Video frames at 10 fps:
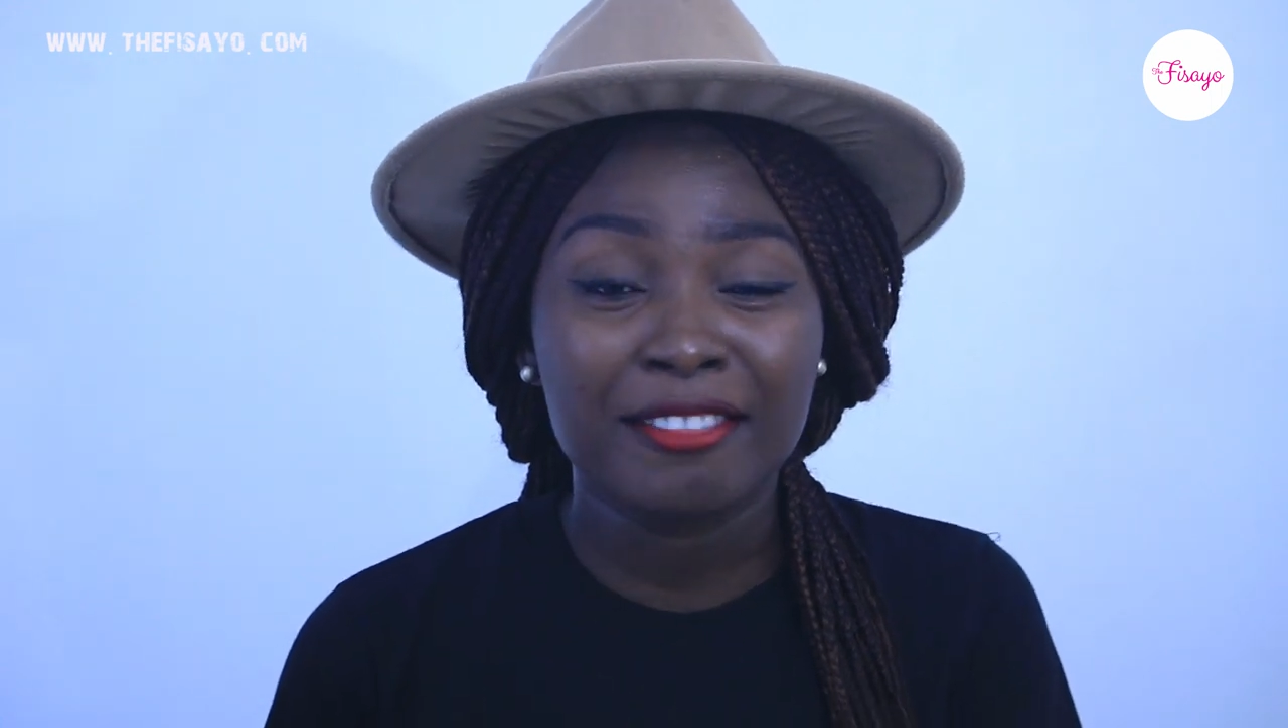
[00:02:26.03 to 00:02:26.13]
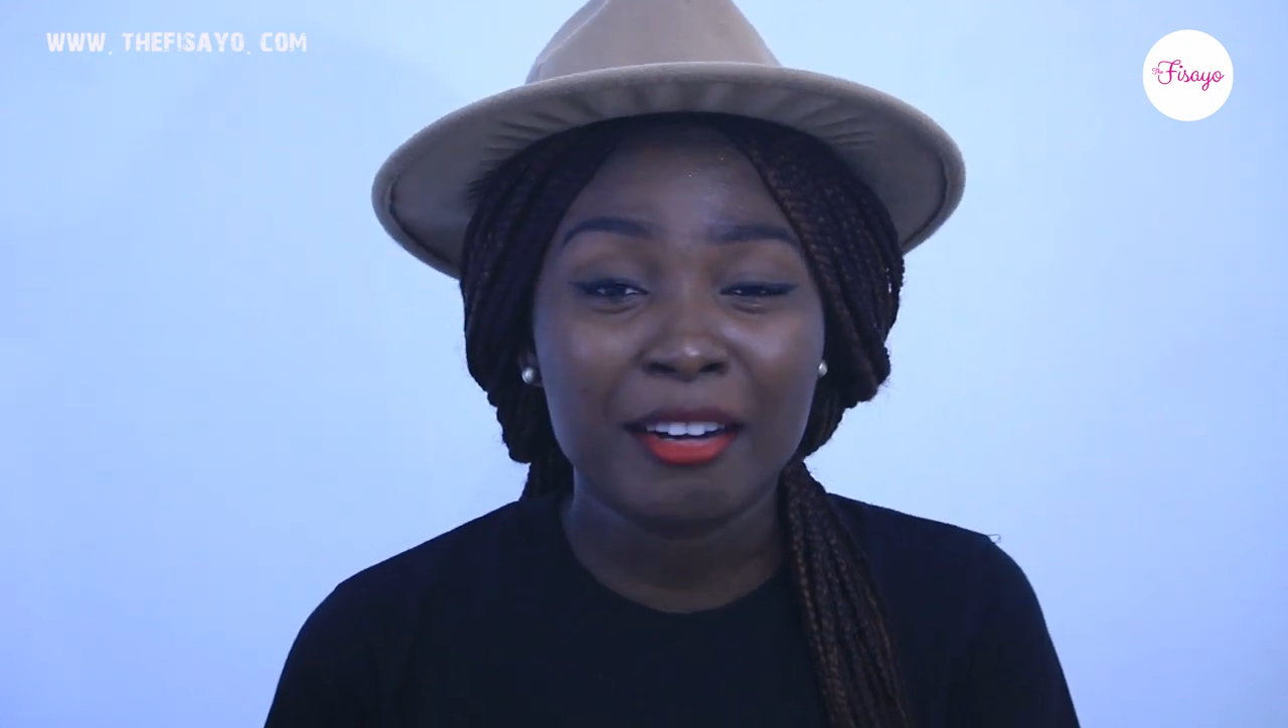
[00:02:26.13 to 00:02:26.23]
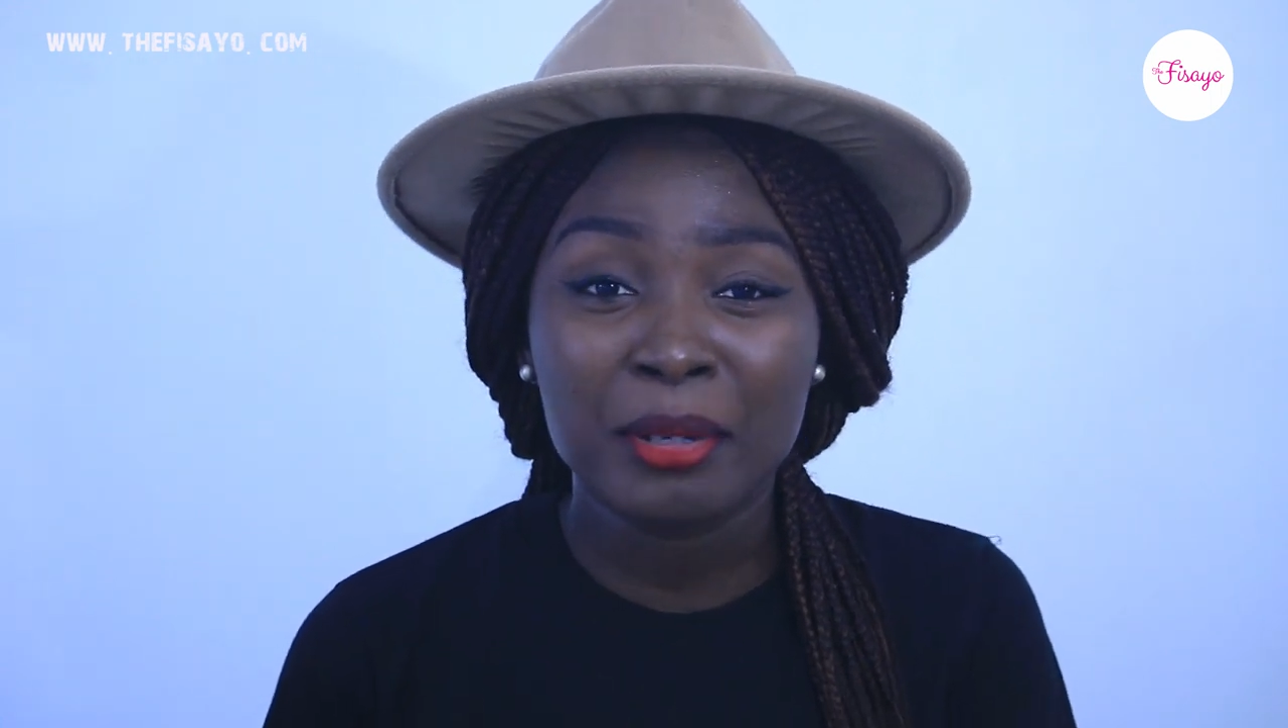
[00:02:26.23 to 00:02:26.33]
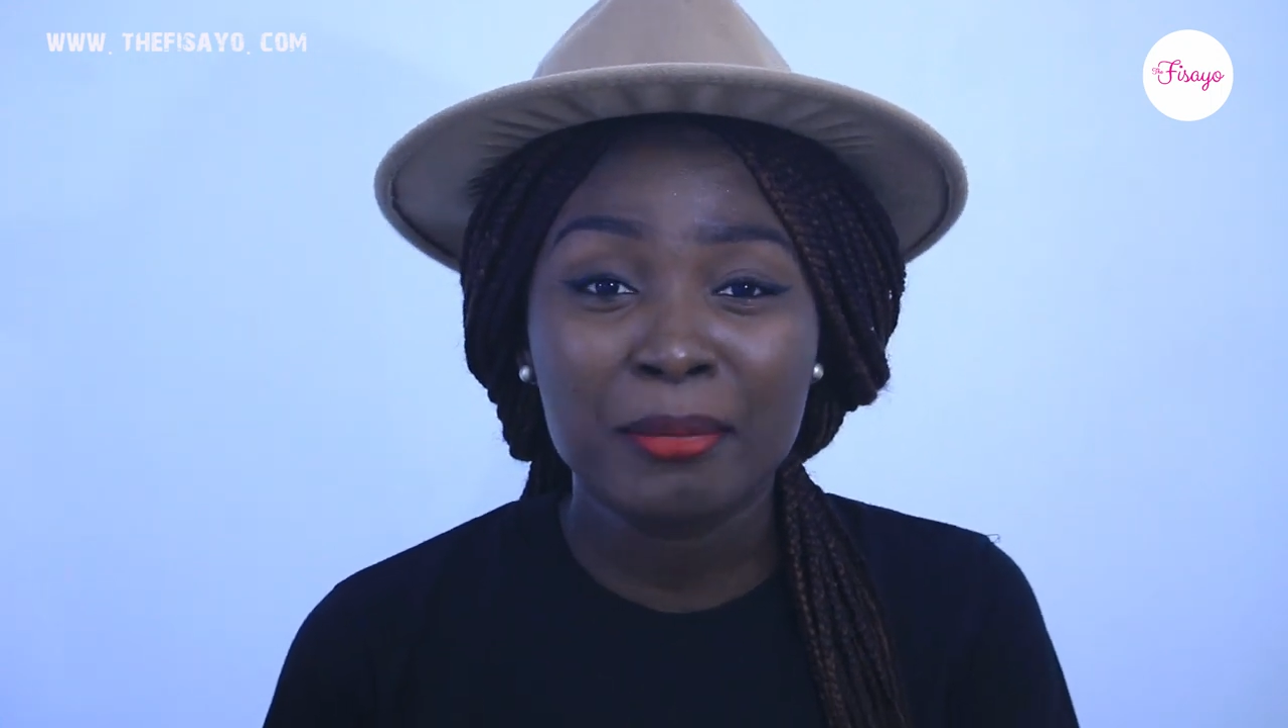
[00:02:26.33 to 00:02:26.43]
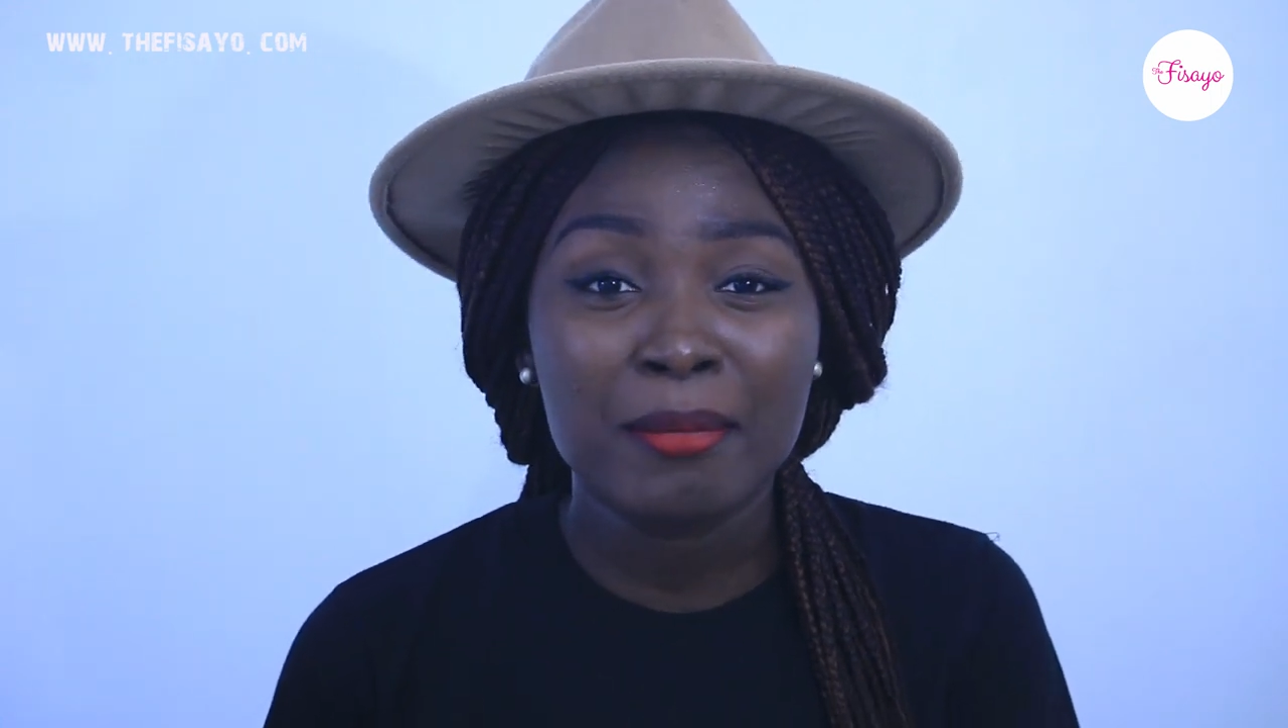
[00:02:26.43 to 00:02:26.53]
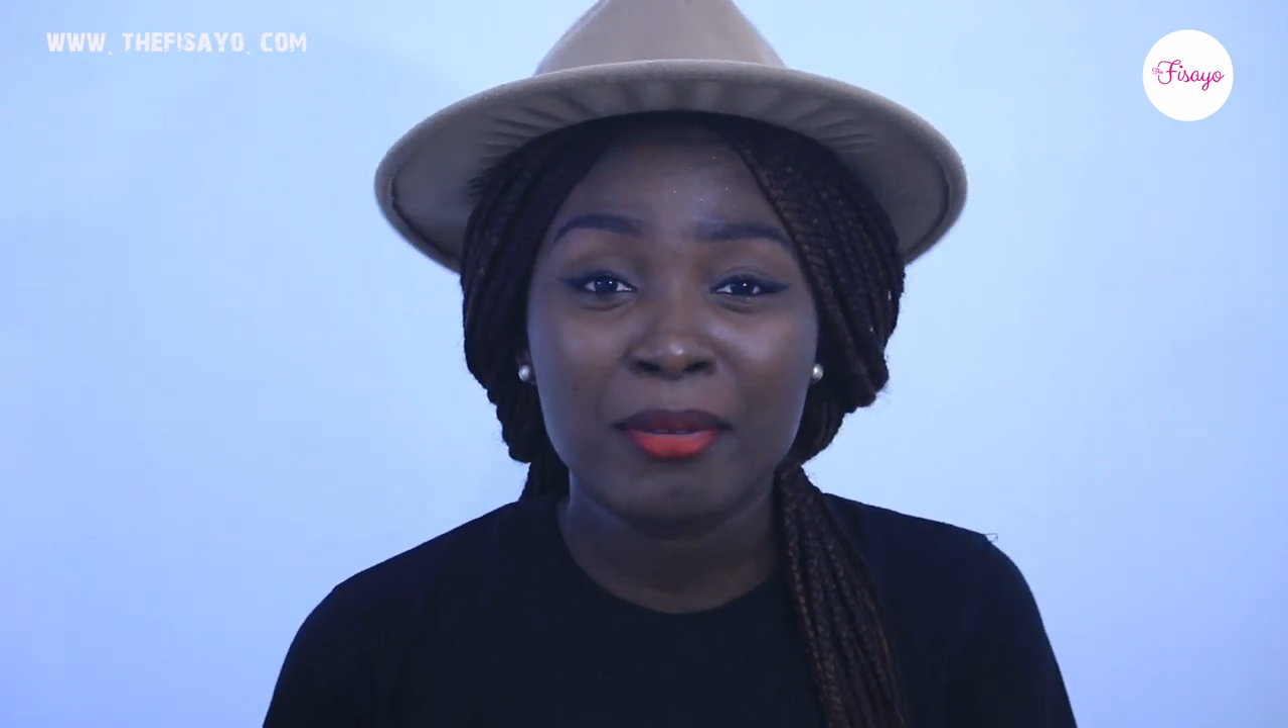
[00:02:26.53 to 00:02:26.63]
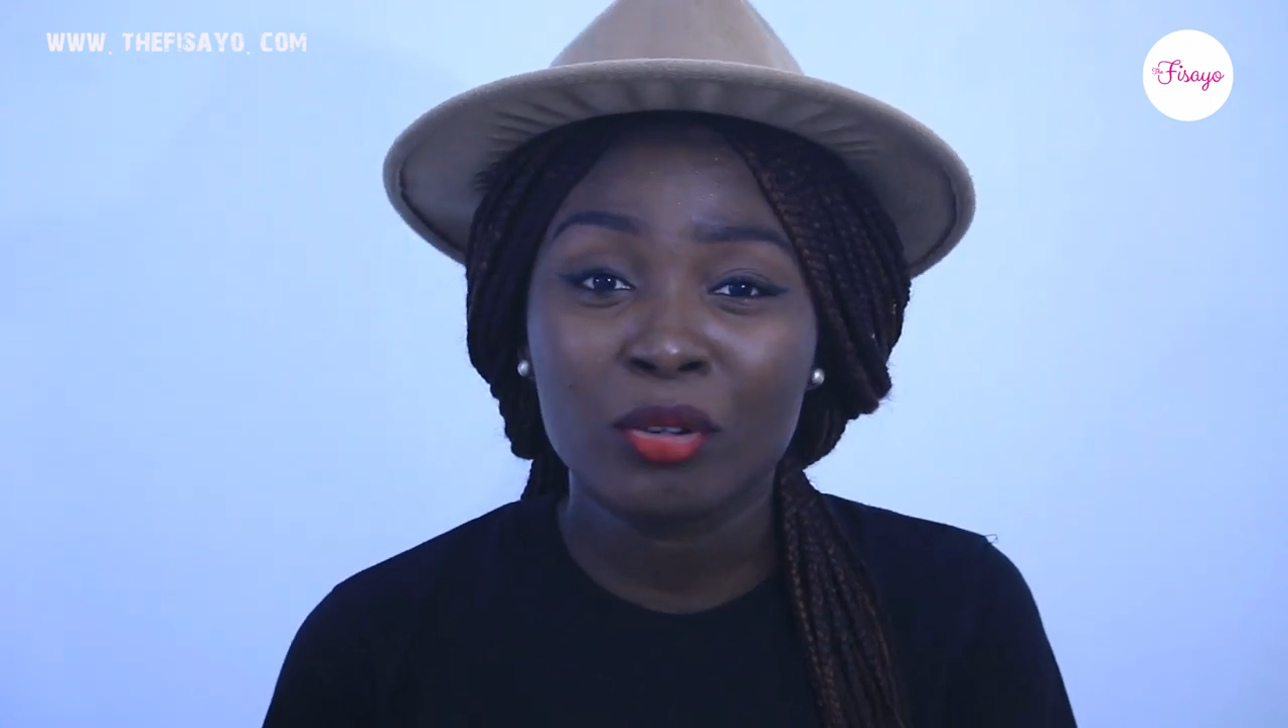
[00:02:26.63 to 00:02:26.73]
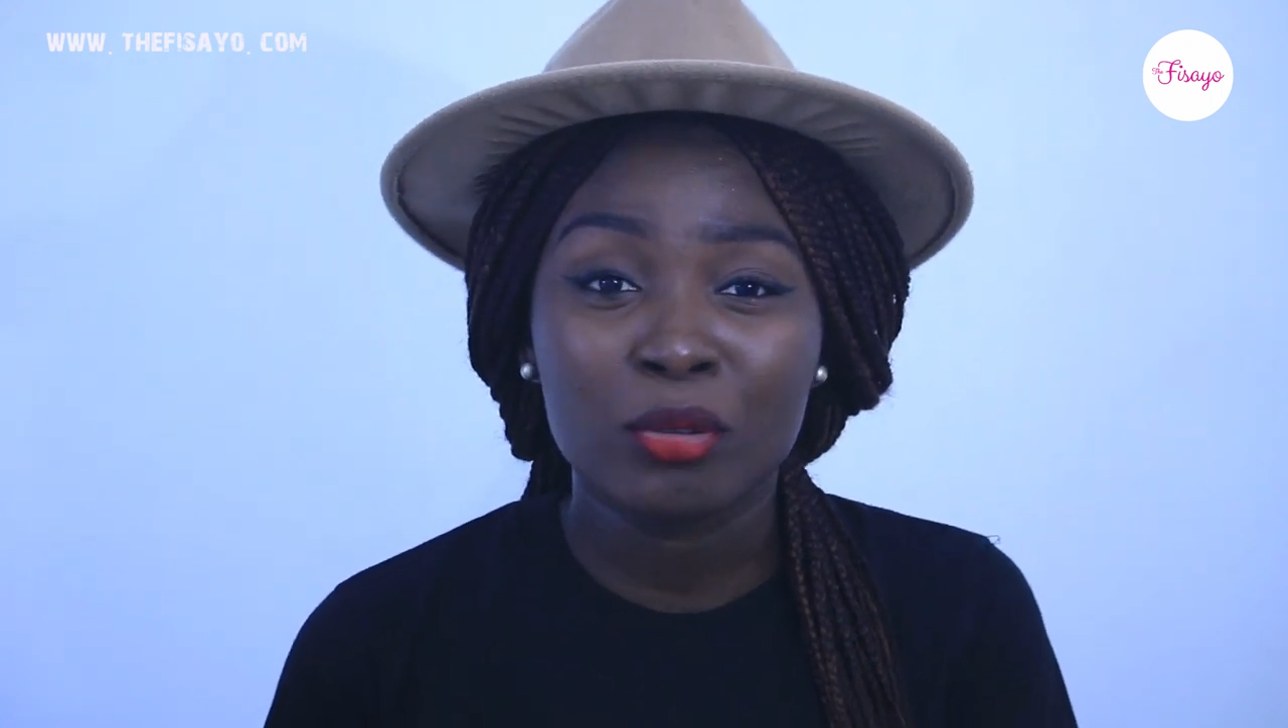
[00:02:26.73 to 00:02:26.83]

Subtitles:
family member